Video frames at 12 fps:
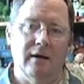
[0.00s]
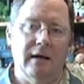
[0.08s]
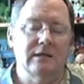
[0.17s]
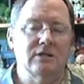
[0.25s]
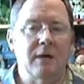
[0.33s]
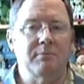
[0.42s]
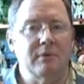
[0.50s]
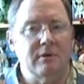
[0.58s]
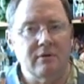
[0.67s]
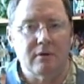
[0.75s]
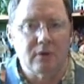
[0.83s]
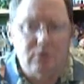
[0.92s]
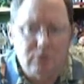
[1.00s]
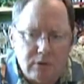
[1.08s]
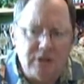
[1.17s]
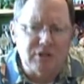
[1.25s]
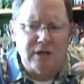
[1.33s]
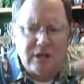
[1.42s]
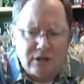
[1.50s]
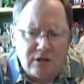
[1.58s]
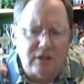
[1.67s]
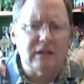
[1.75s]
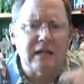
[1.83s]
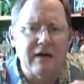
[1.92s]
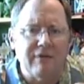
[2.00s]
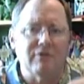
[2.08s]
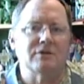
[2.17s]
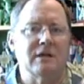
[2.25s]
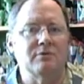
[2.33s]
And I stopped listening to the levels.